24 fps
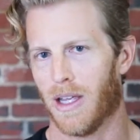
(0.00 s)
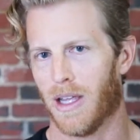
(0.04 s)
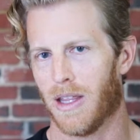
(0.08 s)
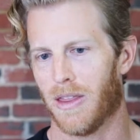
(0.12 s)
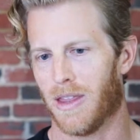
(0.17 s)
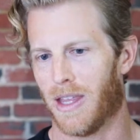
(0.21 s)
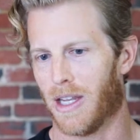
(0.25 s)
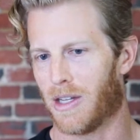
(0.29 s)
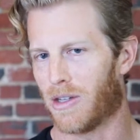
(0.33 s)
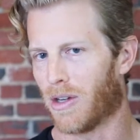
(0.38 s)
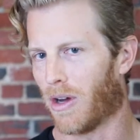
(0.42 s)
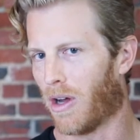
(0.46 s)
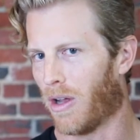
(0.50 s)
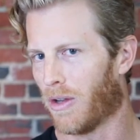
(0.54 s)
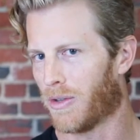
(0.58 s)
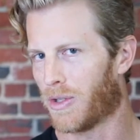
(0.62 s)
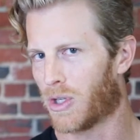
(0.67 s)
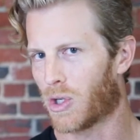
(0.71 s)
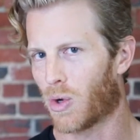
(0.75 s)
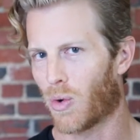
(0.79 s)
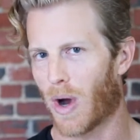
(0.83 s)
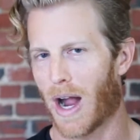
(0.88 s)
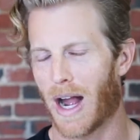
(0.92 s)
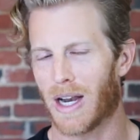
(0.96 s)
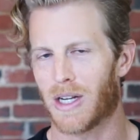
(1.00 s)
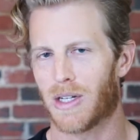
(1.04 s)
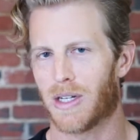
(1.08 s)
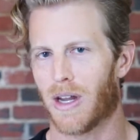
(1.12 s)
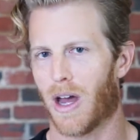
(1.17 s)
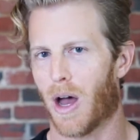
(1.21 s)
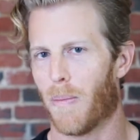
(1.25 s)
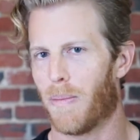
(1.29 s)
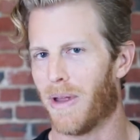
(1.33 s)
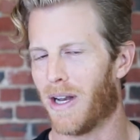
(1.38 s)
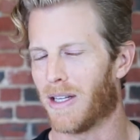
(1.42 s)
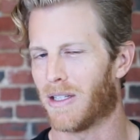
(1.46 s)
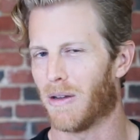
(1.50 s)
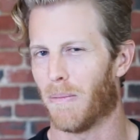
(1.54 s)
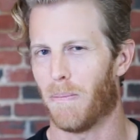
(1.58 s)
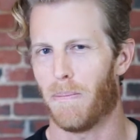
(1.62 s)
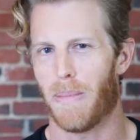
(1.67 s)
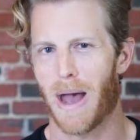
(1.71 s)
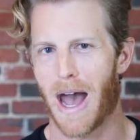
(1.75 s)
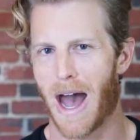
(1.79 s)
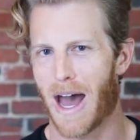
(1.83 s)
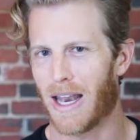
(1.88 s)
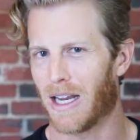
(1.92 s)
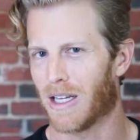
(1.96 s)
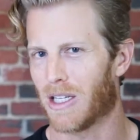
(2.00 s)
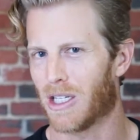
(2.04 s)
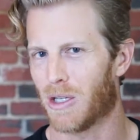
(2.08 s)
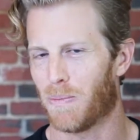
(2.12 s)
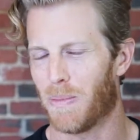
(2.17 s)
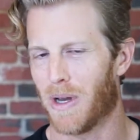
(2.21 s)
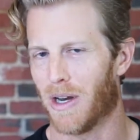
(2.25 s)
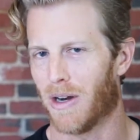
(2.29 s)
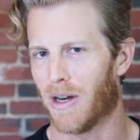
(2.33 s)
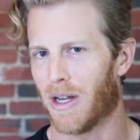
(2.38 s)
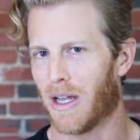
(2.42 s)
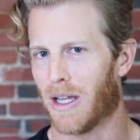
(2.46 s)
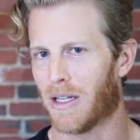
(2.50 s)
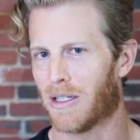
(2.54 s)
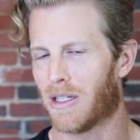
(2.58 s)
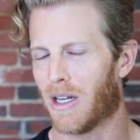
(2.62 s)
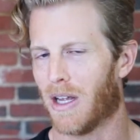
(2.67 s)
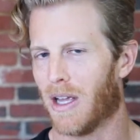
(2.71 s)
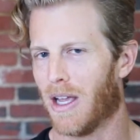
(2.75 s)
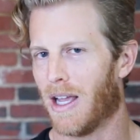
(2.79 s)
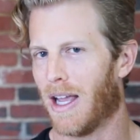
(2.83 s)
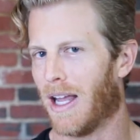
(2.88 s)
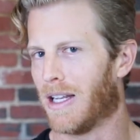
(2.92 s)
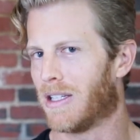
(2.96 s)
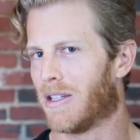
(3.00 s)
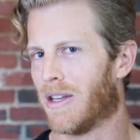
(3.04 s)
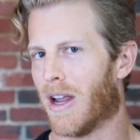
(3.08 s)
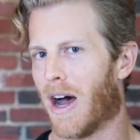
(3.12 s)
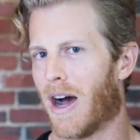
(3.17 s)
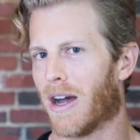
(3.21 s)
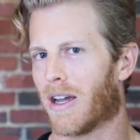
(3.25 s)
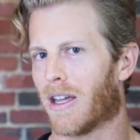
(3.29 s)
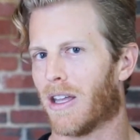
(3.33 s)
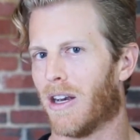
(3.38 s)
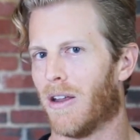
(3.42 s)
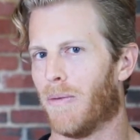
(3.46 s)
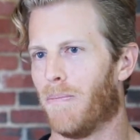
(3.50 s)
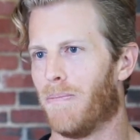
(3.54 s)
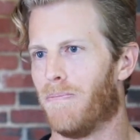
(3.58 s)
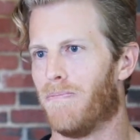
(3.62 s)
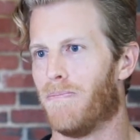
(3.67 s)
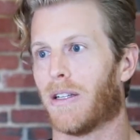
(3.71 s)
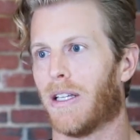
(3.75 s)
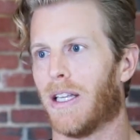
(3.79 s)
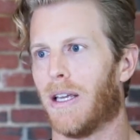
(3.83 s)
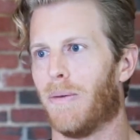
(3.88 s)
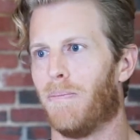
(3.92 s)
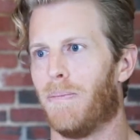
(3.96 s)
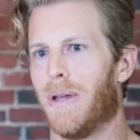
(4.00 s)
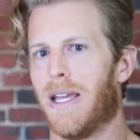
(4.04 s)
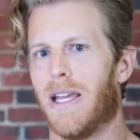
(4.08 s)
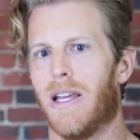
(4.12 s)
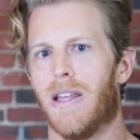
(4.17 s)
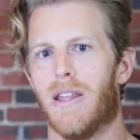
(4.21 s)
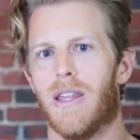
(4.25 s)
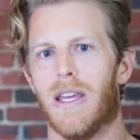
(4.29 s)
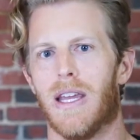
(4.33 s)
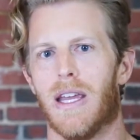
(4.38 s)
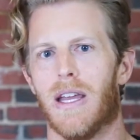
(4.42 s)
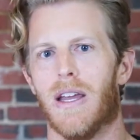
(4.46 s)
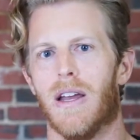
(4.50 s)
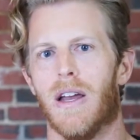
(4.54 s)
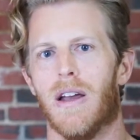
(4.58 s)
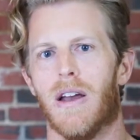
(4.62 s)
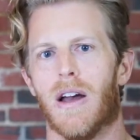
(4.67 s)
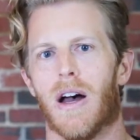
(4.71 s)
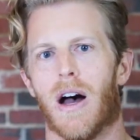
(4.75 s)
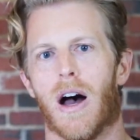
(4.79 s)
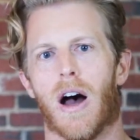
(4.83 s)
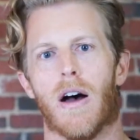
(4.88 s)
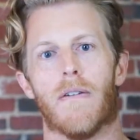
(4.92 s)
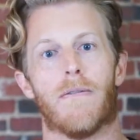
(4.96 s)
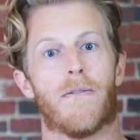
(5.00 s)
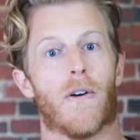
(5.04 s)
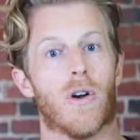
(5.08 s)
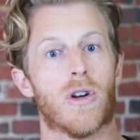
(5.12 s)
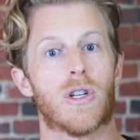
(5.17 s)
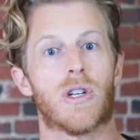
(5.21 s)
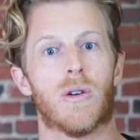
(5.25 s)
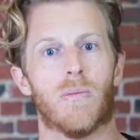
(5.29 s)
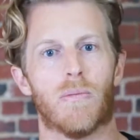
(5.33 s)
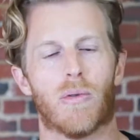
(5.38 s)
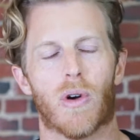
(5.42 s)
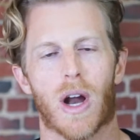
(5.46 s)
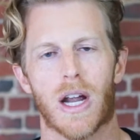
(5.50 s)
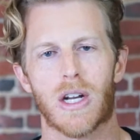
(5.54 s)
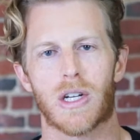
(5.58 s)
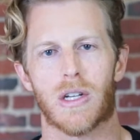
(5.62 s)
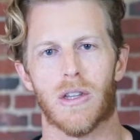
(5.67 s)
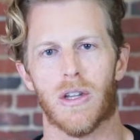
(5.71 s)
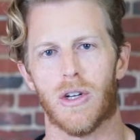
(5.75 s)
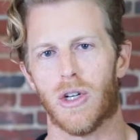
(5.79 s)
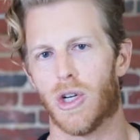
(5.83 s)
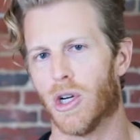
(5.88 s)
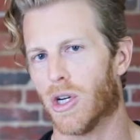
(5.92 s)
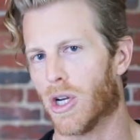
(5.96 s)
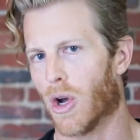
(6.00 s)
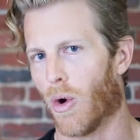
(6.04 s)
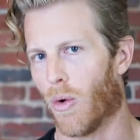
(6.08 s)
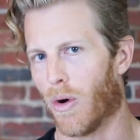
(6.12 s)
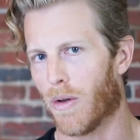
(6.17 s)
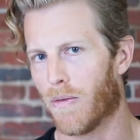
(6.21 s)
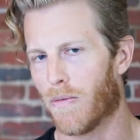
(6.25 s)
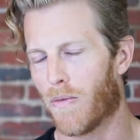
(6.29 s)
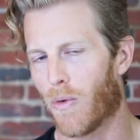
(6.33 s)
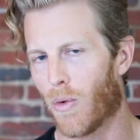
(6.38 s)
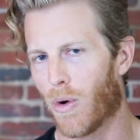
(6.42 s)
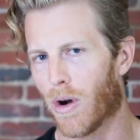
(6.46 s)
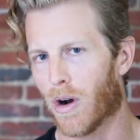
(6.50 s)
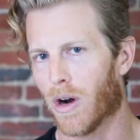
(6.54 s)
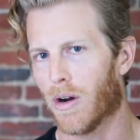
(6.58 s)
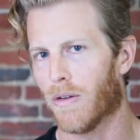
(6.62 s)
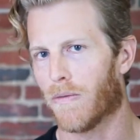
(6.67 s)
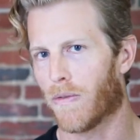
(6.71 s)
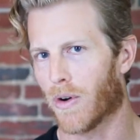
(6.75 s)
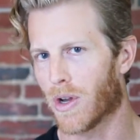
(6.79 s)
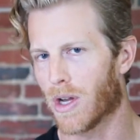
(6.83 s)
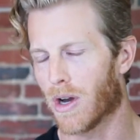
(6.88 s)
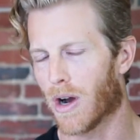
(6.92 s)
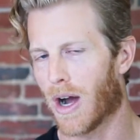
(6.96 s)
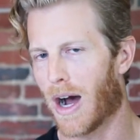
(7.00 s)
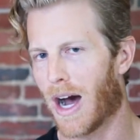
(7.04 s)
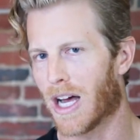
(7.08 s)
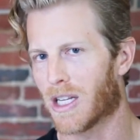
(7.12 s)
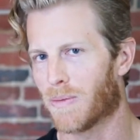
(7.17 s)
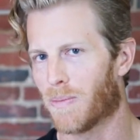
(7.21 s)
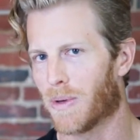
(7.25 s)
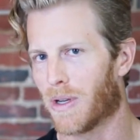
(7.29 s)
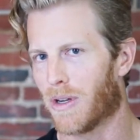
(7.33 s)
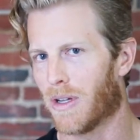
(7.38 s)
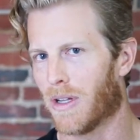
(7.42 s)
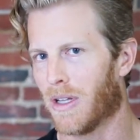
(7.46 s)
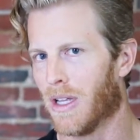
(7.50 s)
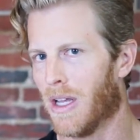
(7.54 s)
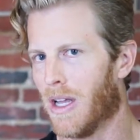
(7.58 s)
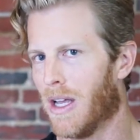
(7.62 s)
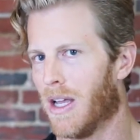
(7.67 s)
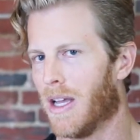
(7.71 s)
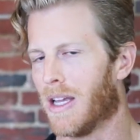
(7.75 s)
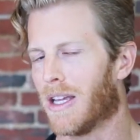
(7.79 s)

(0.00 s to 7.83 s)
that's all scratched up and it's a bad experience, it's not going to be the first impression that you're going for your hospital.